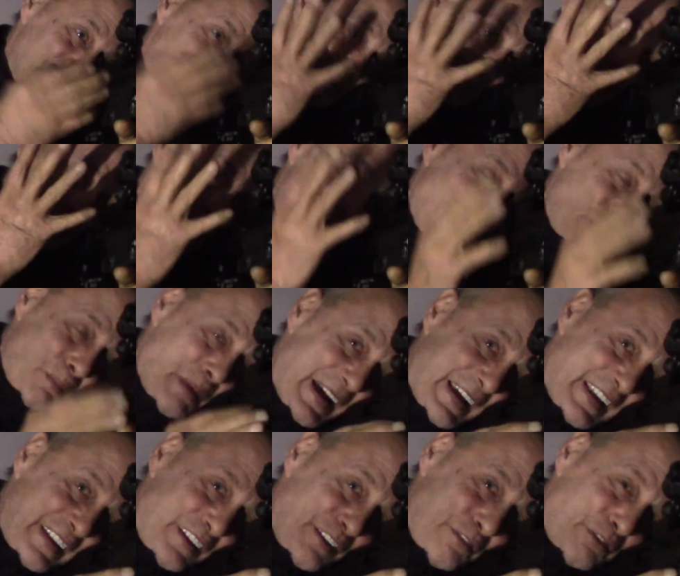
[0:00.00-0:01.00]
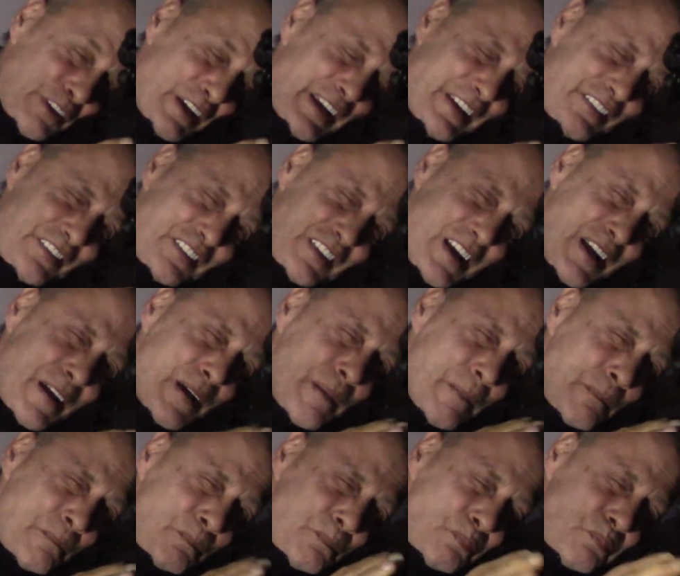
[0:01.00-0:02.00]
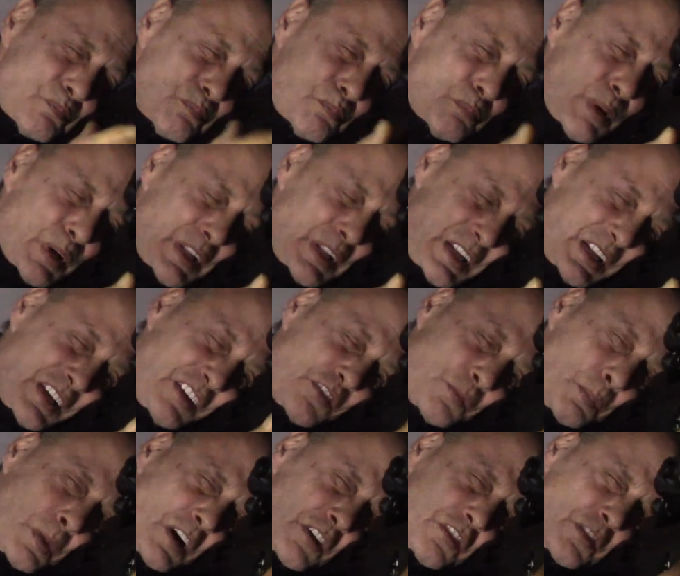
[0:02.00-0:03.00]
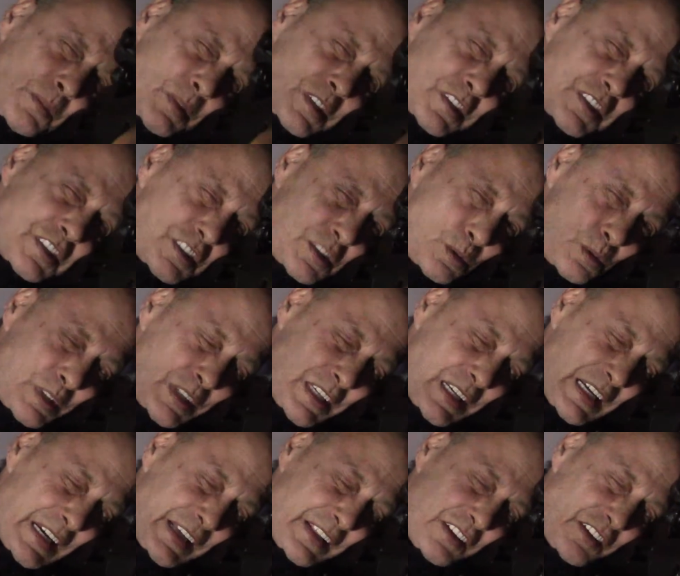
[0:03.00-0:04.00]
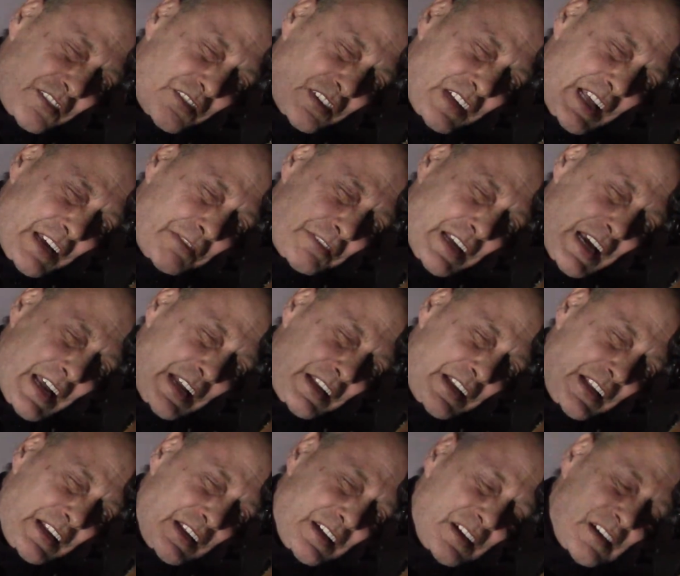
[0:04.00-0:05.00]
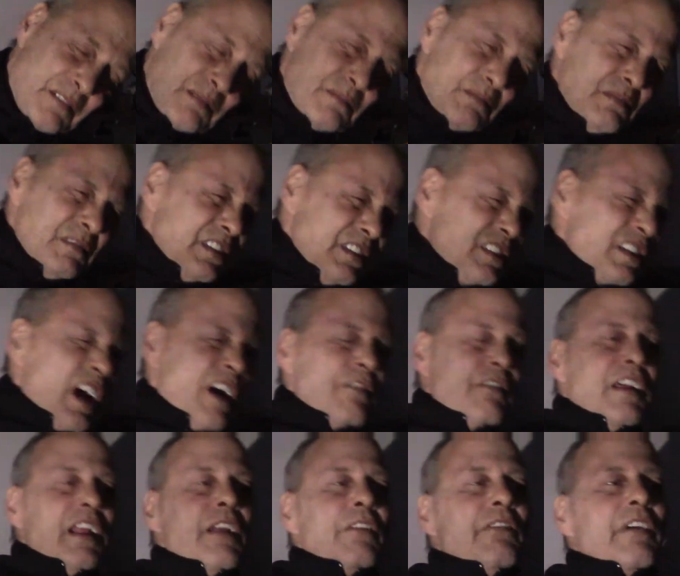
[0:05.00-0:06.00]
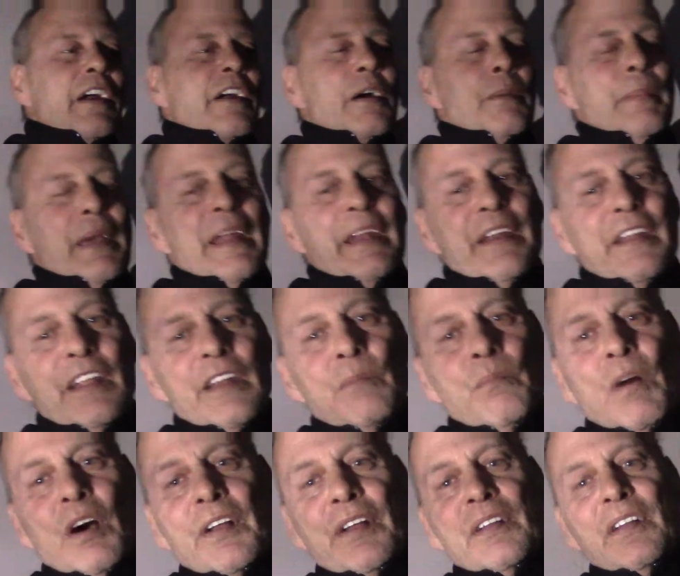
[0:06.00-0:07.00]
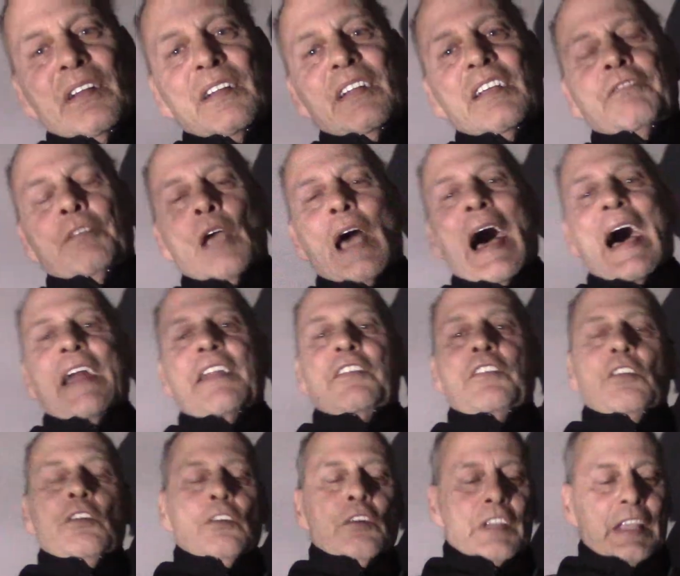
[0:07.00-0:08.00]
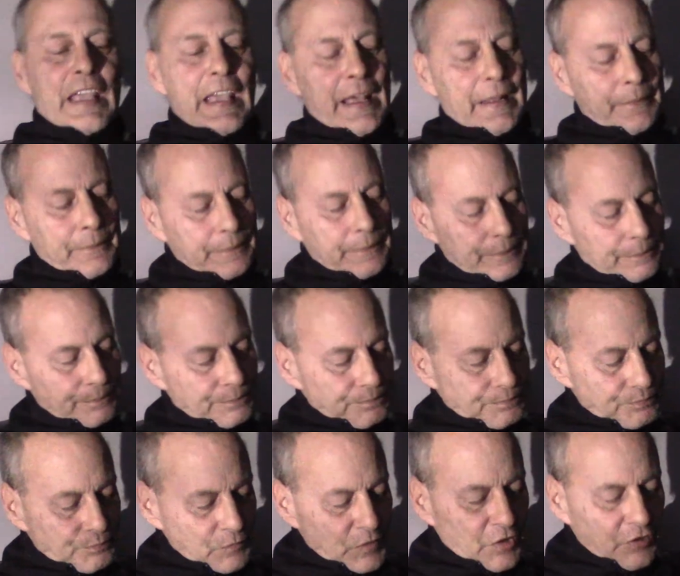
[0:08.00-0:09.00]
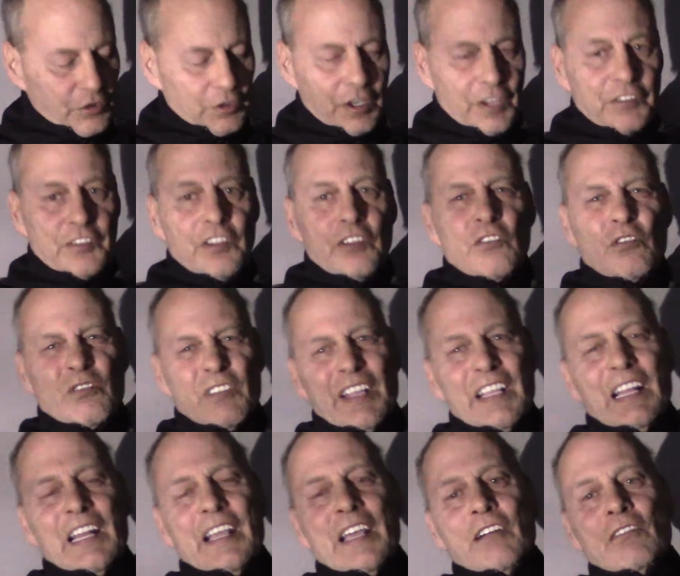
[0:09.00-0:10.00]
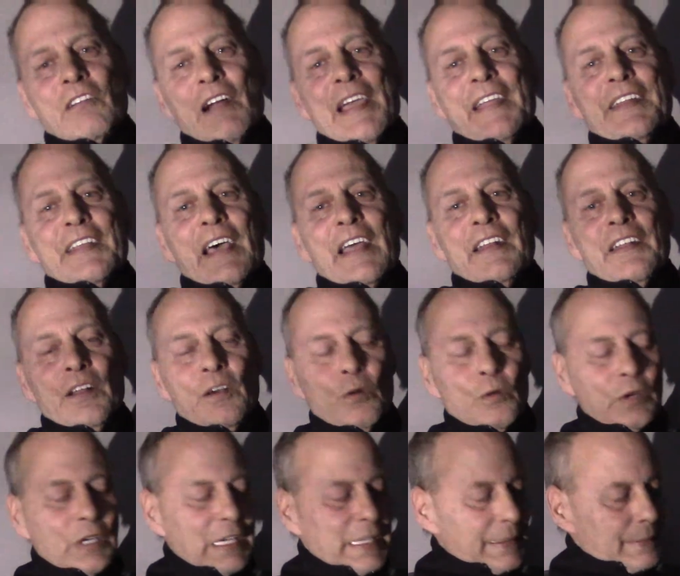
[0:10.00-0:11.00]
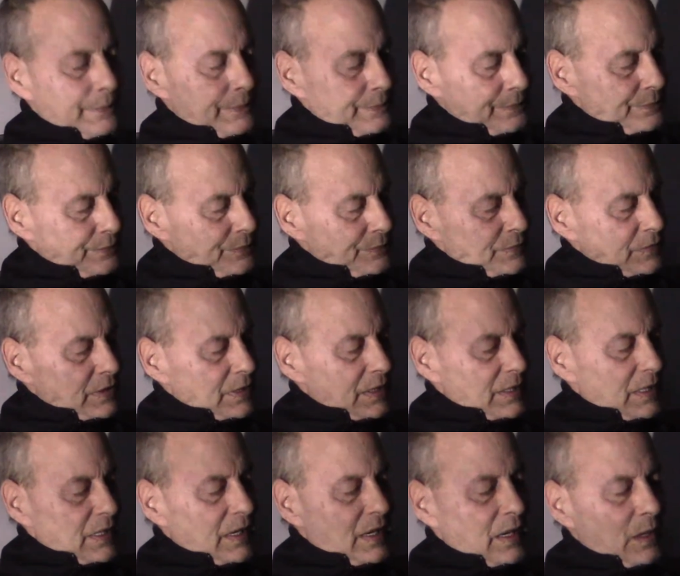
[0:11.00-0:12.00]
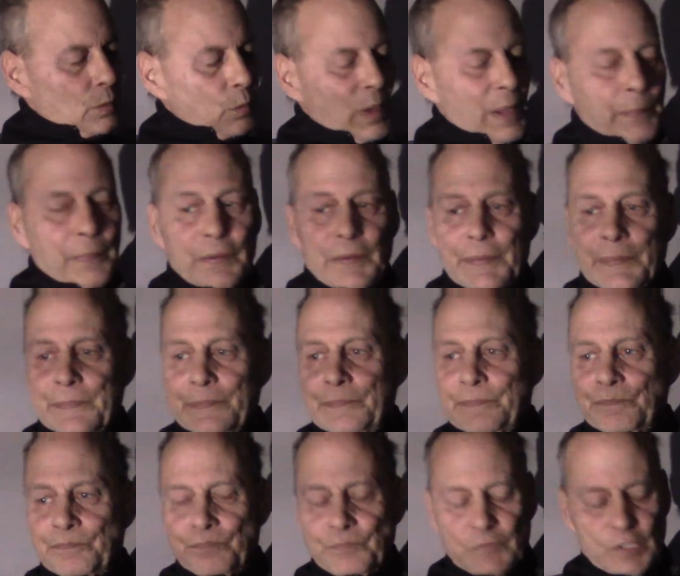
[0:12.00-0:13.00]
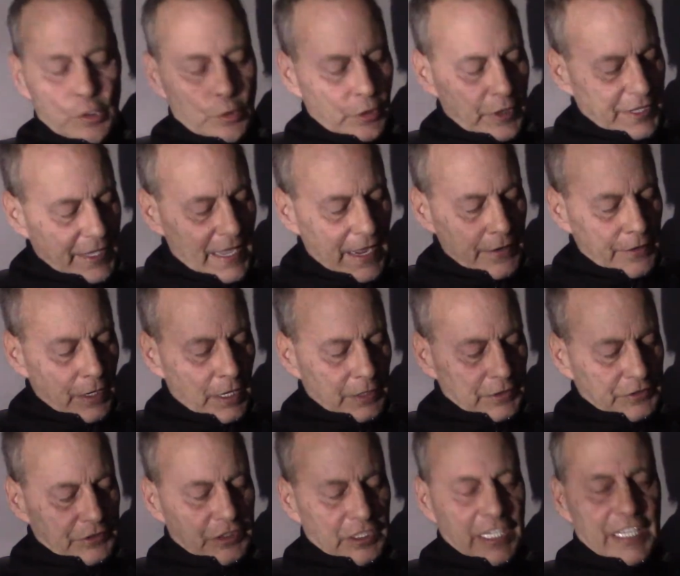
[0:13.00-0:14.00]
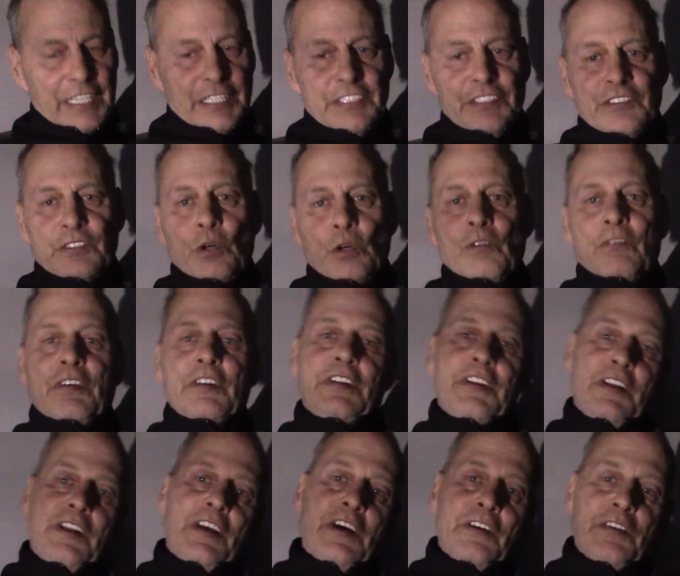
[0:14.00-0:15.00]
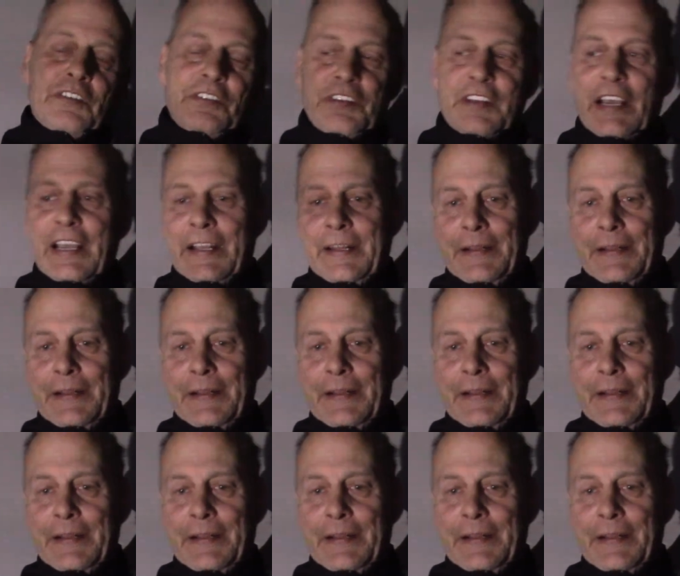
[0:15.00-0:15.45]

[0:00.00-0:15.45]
blow back in your face but it is possible to shoot it like this left-handed. Not really recommended, but if you had to, you can. So this is really a right-handed only uh, weapon. You cannot change over to the other side.